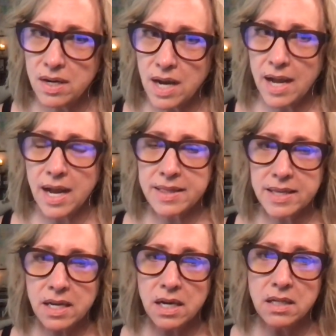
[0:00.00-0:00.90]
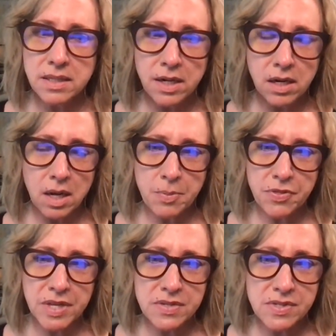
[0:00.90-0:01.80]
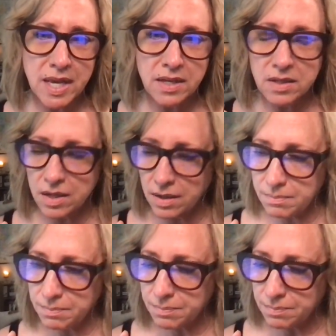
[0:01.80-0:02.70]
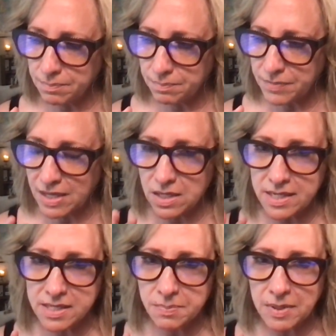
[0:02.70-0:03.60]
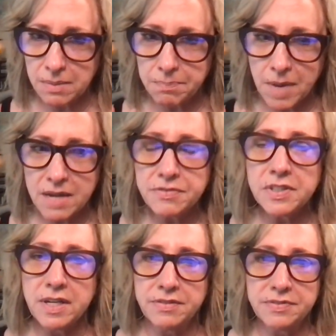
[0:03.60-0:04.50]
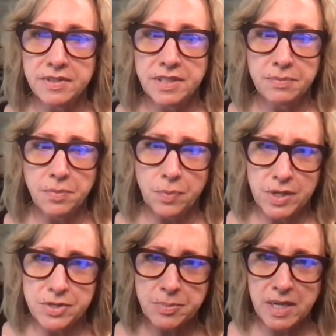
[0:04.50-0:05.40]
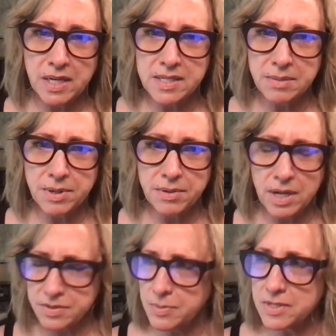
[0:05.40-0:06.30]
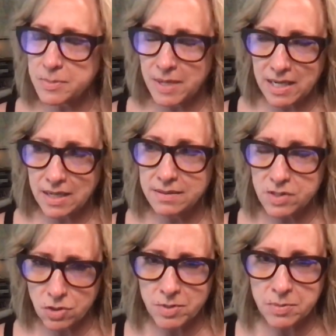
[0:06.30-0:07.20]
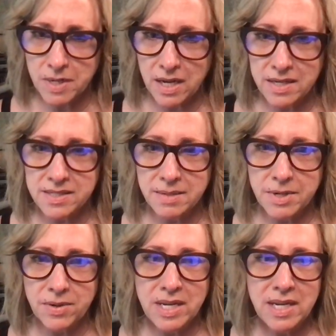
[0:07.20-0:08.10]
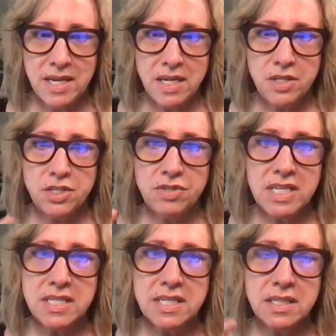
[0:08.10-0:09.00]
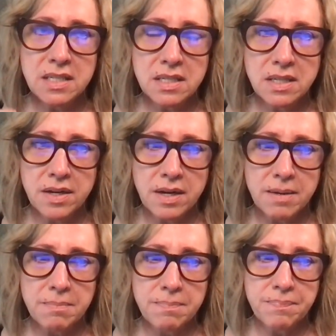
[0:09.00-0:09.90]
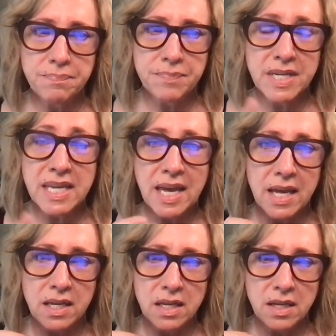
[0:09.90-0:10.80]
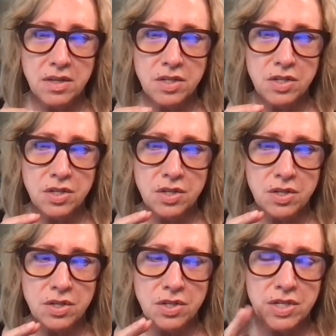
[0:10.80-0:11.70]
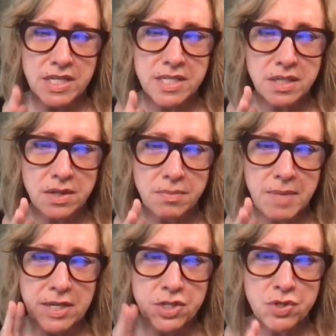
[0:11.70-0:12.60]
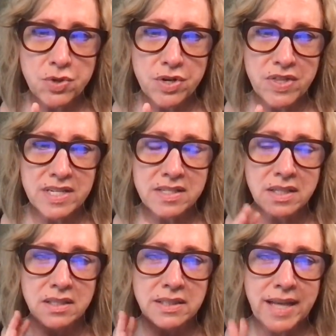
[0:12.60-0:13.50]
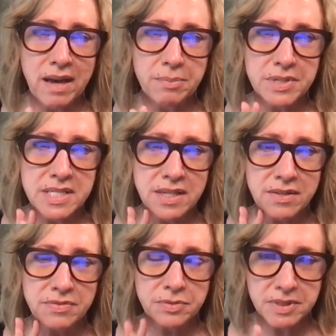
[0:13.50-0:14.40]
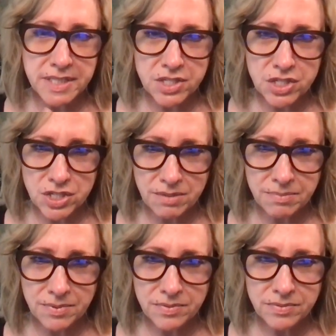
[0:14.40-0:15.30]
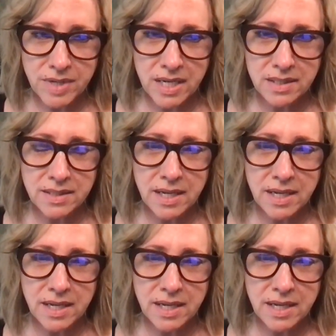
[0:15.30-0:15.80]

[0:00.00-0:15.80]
I think there are a couple things that you need to be mindful of when you're spending a demo, spending so much money on a demo. You need to, again, you need to make sure that it's a collaborative relationship, right?